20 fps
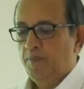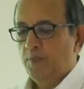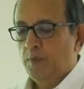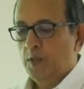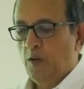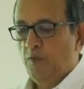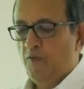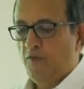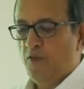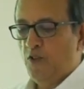
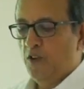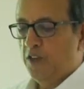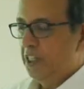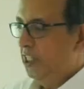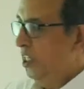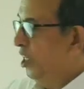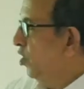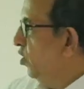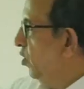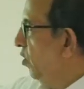Now, for
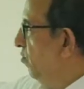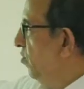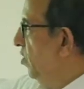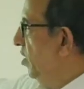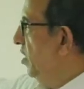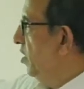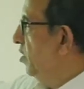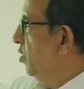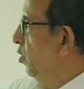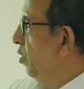each of
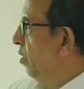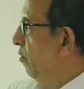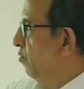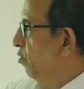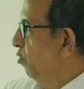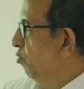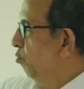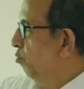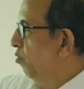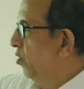these, you have
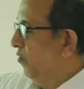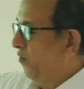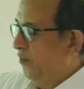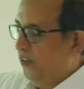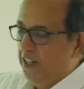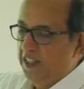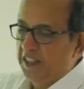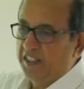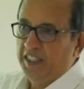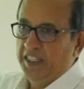to do
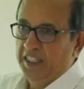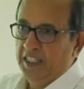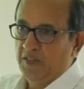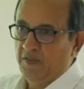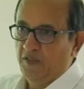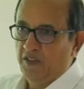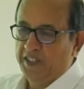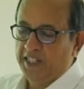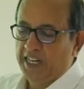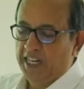different things.
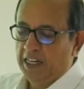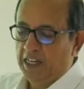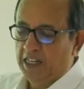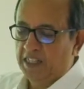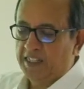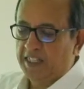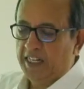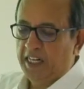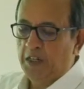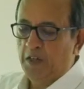For
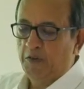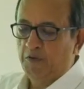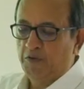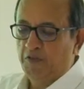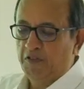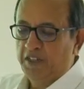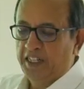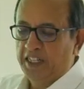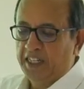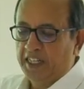triglyceride, you have to
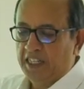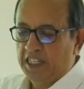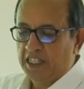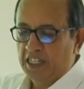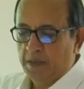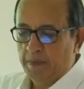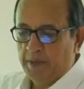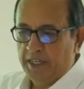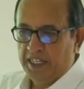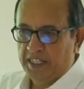take
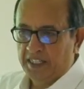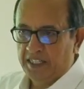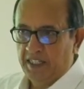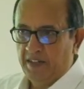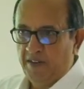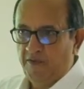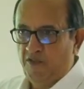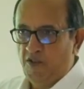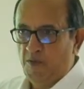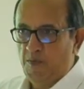another
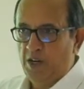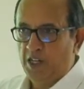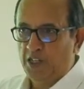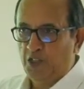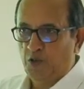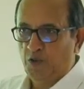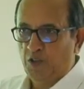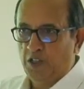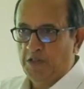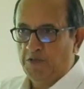medicine. For blood
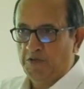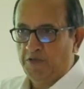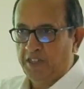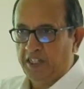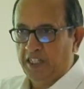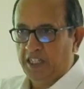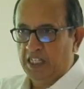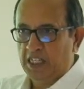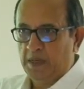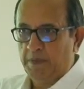sugar, you have to
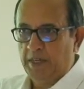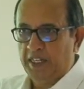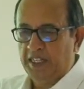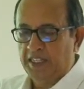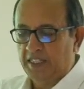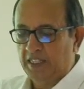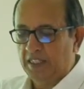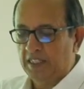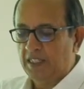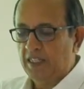take other
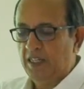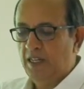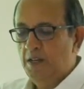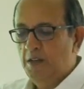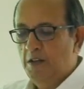medicines.